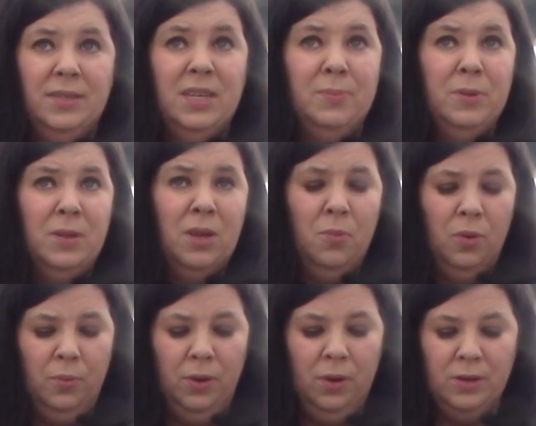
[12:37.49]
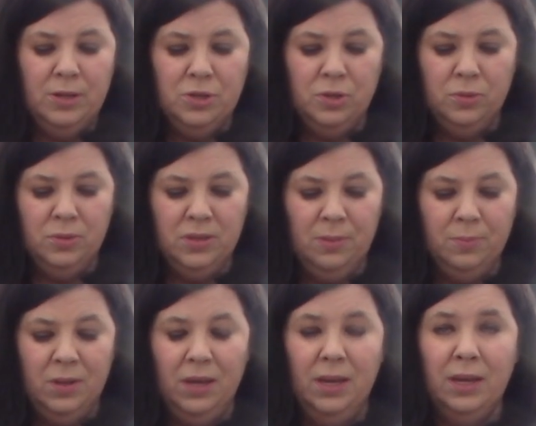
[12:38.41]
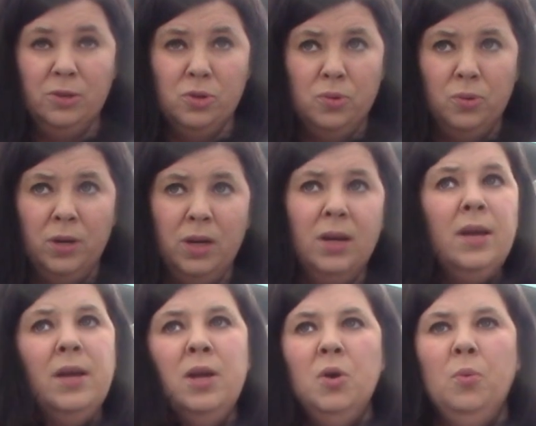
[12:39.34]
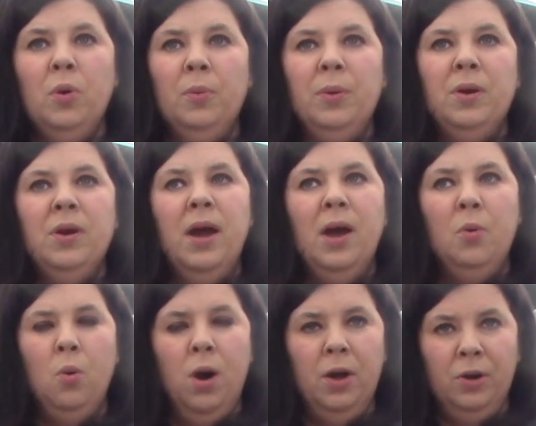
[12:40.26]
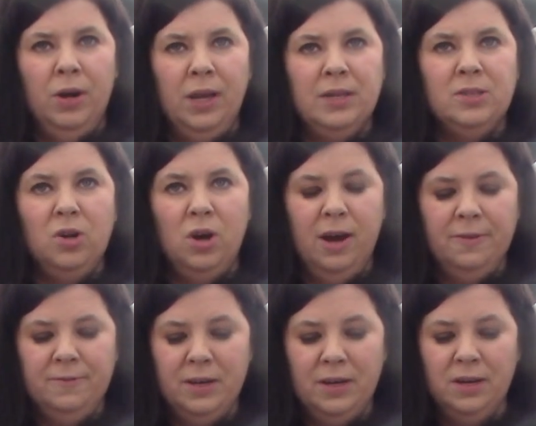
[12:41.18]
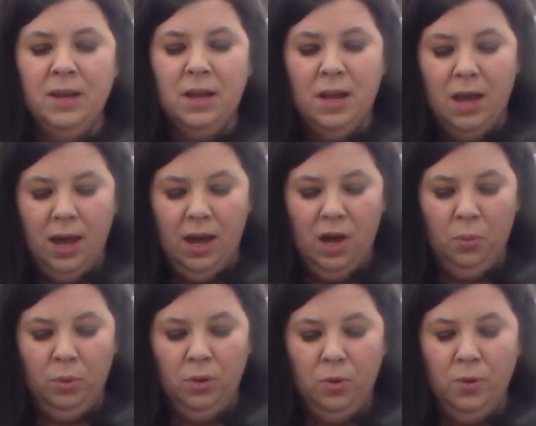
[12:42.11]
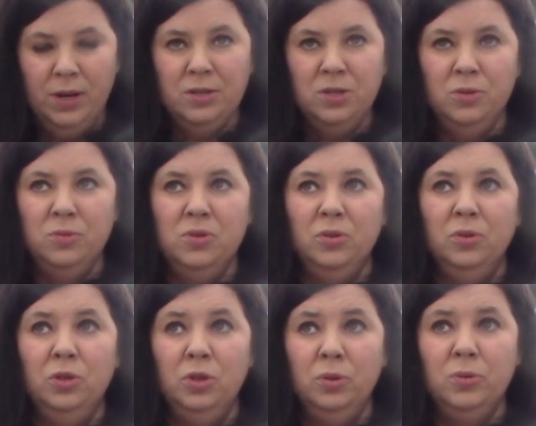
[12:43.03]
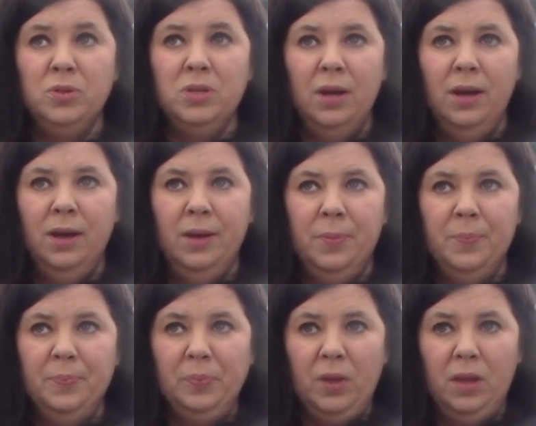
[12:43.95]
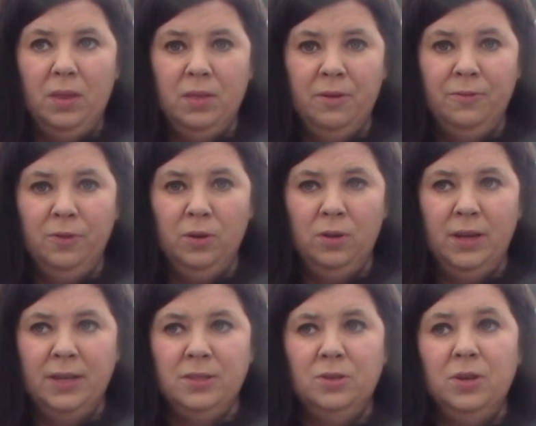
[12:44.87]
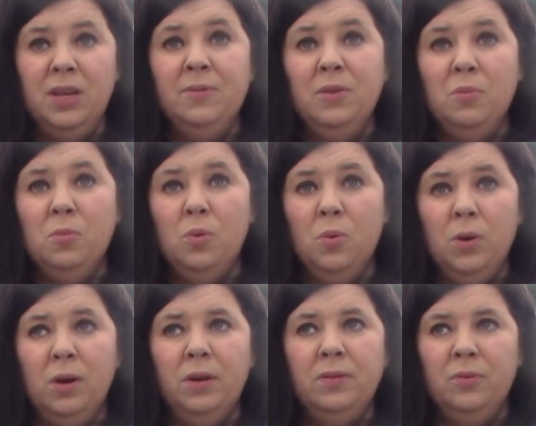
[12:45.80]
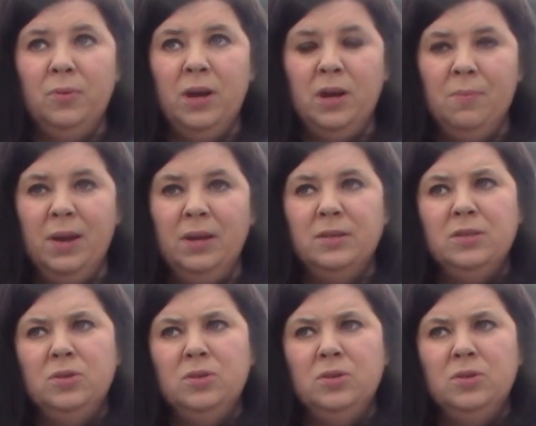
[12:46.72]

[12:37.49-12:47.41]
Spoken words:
Typically when we're going to do something indoor where we're not watering as often, we're going to dilute the fertilizer even more than recommended.